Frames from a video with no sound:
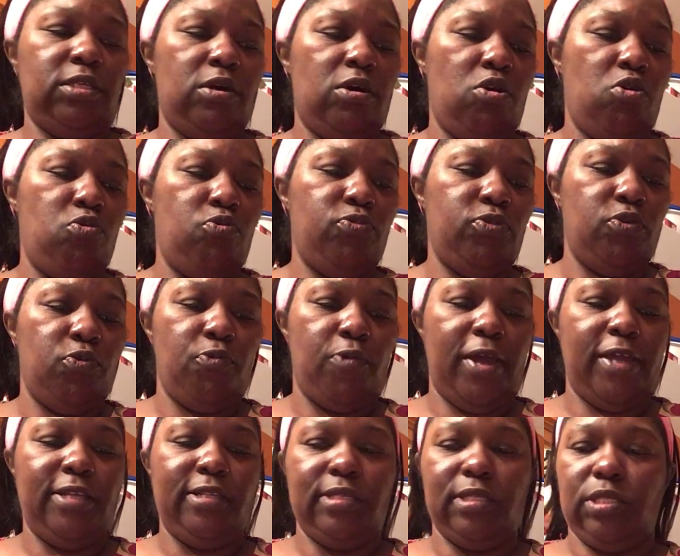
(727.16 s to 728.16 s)
own the
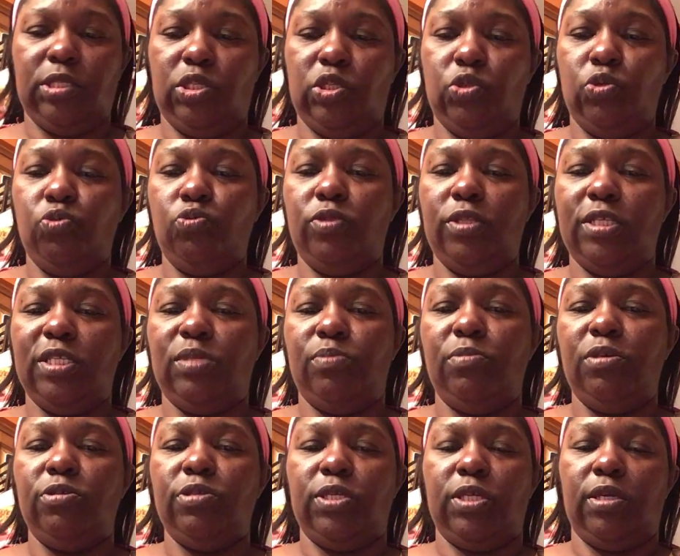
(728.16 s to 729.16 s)
rights to this
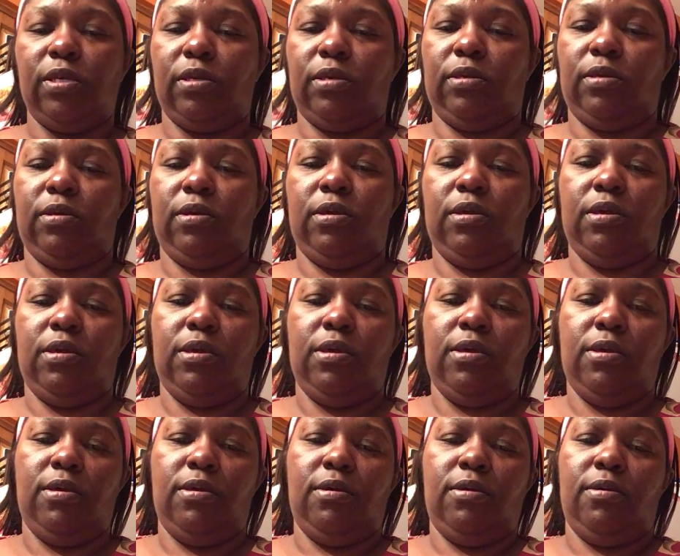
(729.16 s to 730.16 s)
music.
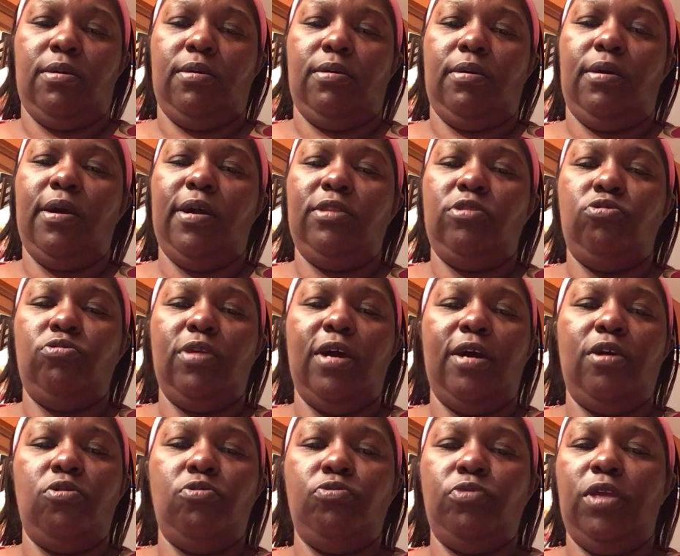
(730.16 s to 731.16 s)
I do
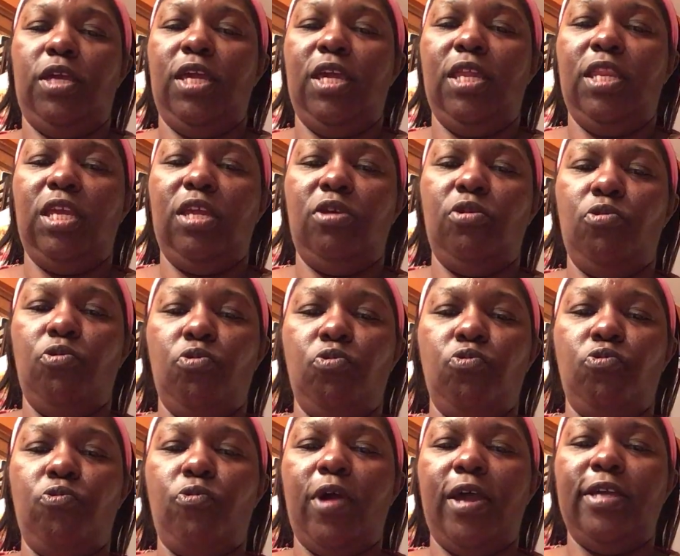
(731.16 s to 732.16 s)
not own any
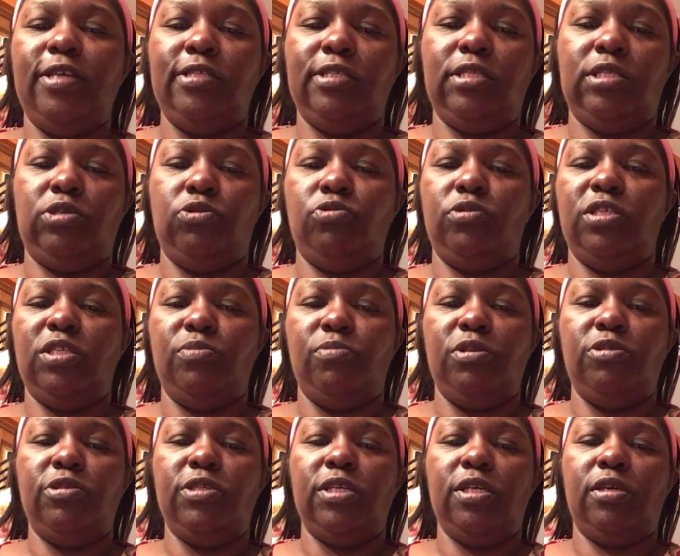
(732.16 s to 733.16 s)
rights to this
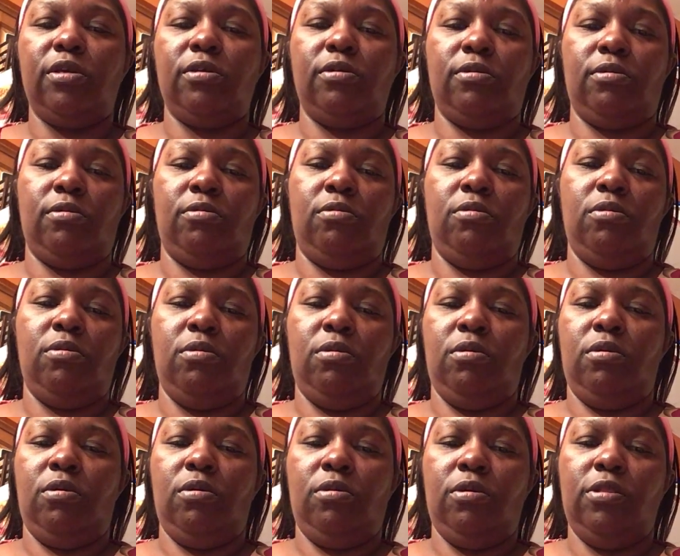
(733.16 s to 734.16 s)
music,
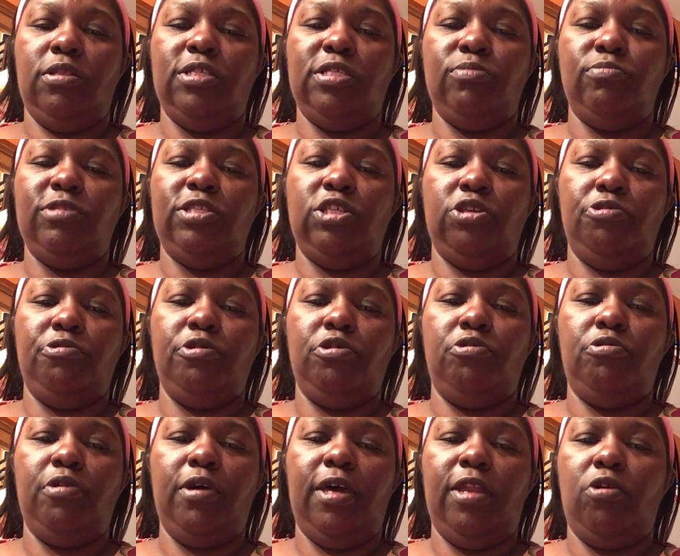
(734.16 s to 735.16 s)
this
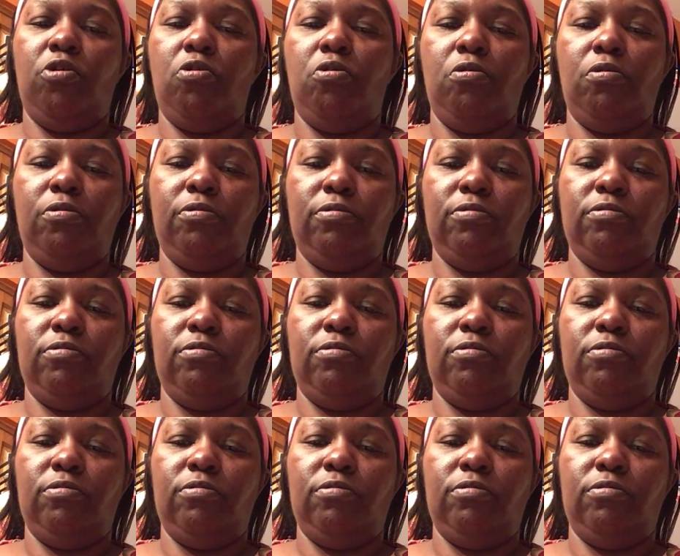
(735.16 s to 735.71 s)
material at all.